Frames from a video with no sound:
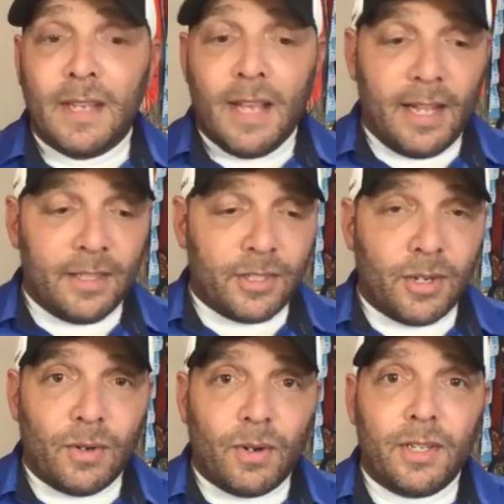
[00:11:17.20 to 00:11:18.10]
And
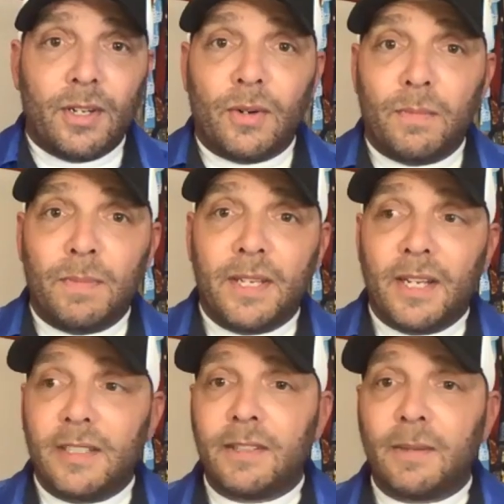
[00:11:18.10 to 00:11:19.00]
so,
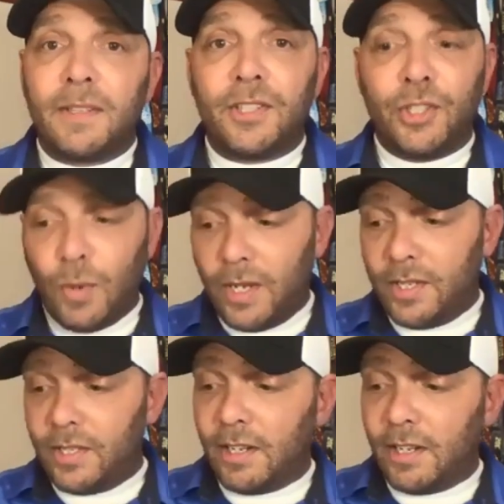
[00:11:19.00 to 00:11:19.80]
because of some of the situations